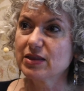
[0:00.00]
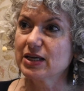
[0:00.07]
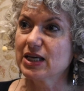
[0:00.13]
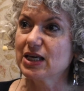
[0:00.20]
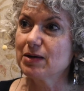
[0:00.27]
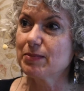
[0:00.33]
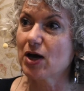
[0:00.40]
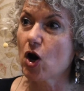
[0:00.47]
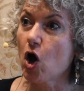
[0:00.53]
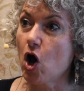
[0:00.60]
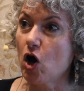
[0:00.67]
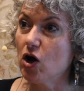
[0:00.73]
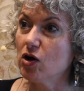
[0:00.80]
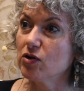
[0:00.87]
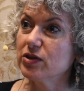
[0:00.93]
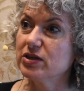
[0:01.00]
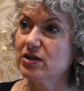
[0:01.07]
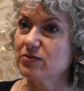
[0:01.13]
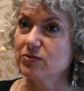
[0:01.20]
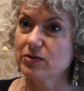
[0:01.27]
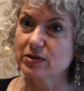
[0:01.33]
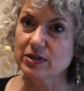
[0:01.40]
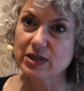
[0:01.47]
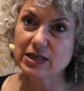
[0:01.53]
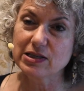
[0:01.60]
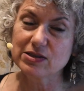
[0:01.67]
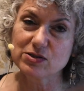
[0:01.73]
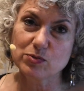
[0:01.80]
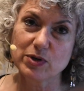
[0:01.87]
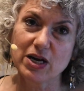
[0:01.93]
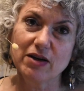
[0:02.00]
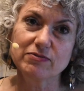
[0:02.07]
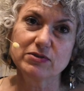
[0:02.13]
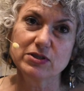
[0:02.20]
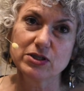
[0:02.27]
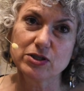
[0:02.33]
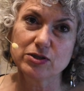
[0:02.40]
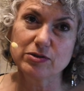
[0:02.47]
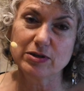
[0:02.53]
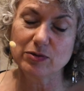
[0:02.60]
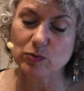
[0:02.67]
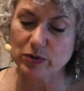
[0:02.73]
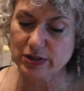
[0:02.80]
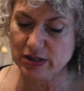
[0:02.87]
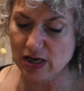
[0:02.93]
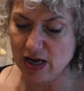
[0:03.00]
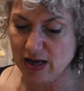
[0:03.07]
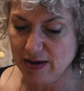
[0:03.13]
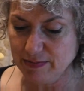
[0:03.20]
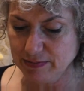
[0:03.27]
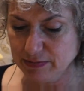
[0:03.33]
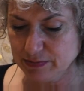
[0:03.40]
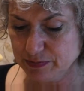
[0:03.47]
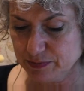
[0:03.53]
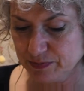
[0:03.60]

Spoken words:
thinking about all the different things we have to do at one time.